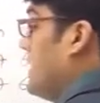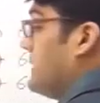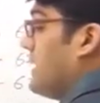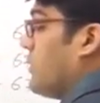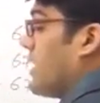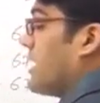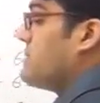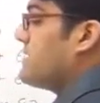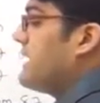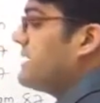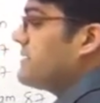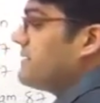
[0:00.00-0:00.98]
Then what
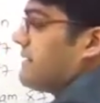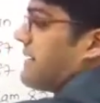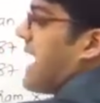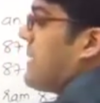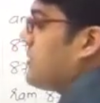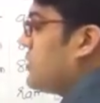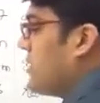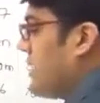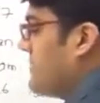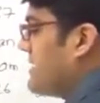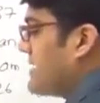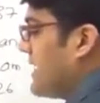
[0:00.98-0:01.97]
comes next? The wrap should
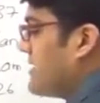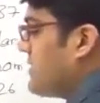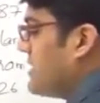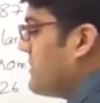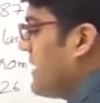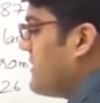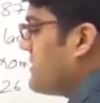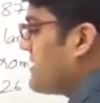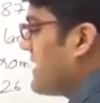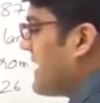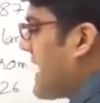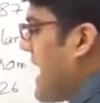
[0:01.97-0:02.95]
come inside. So this becomes
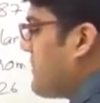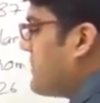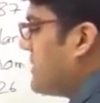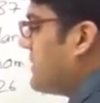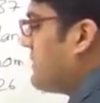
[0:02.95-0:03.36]
crap.